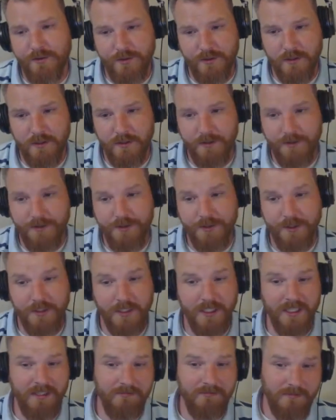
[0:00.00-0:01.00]
are on the
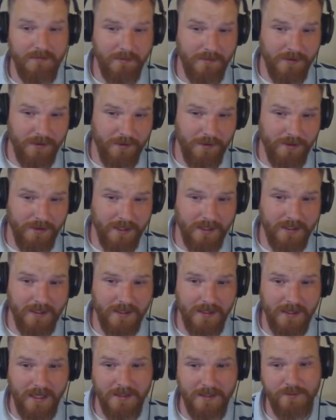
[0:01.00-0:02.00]
jury, I mean, you'd think
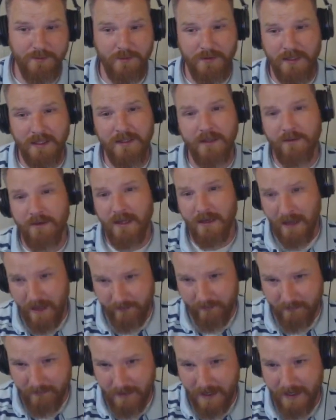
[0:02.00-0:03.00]
that that's one thing that they'd
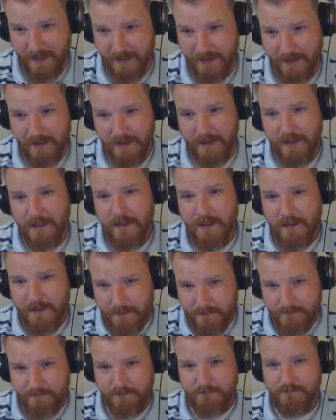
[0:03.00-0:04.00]
have in mind.
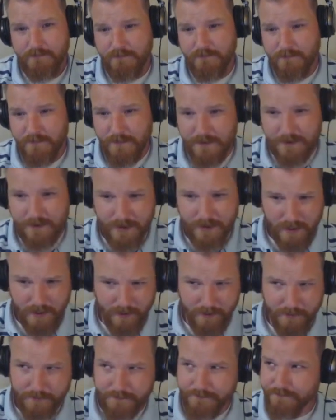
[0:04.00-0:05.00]

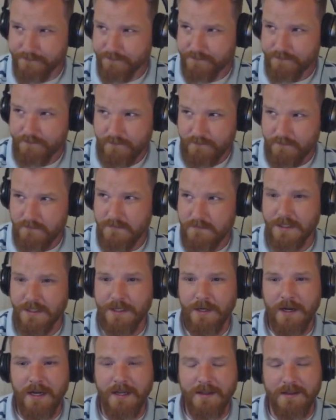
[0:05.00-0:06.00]
So,
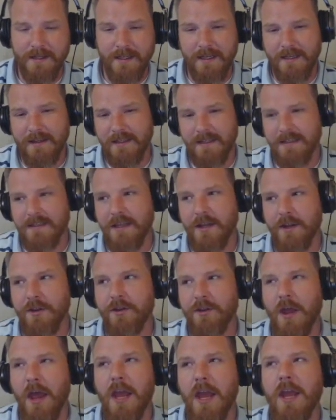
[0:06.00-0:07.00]
and I think
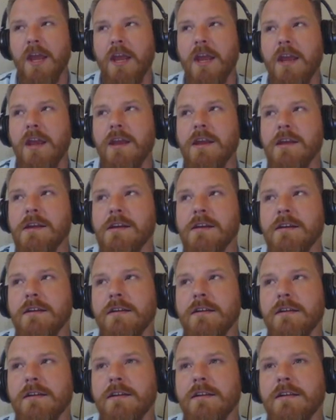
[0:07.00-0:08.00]
that they,
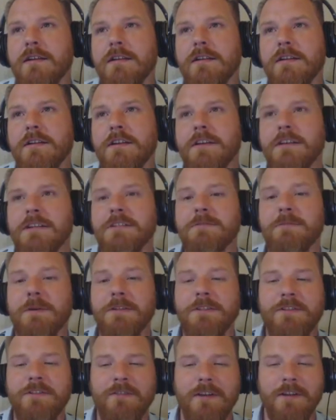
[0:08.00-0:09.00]

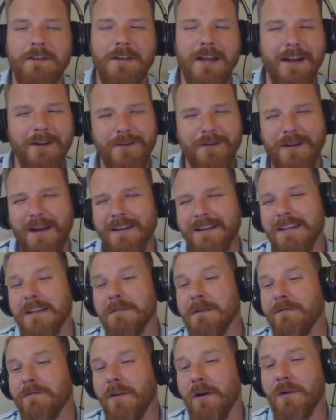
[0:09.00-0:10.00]
especially, I don't know, I think they'd
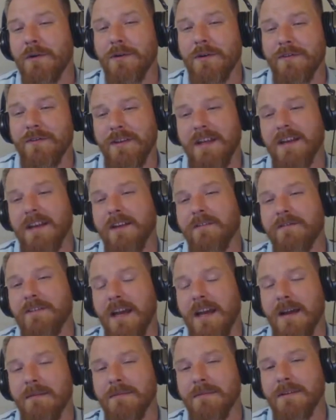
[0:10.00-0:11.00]
be vocal if they have enough
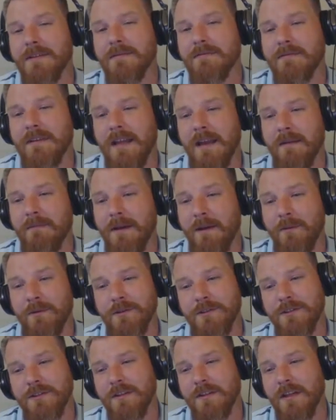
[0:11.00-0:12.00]
time to campaign.
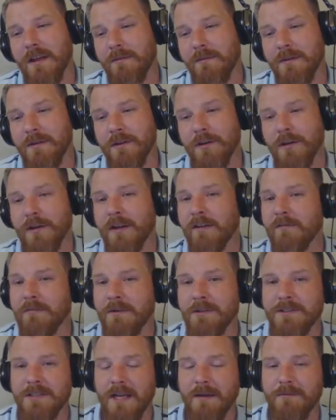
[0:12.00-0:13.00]
Which, I mean, they're gonna have much
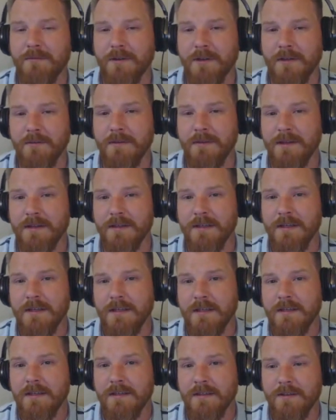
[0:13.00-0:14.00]
time. They're gonna be
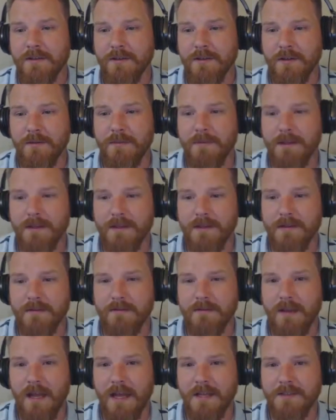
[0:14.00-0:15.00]

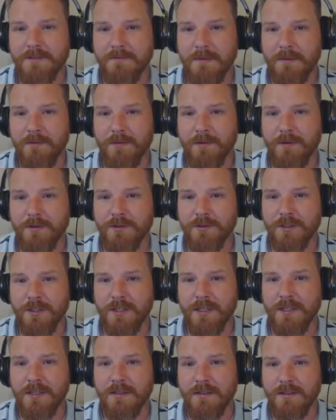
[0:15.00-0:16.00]
the last member of the
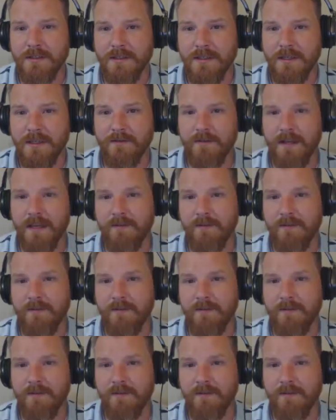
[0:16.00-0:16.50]
jury if they get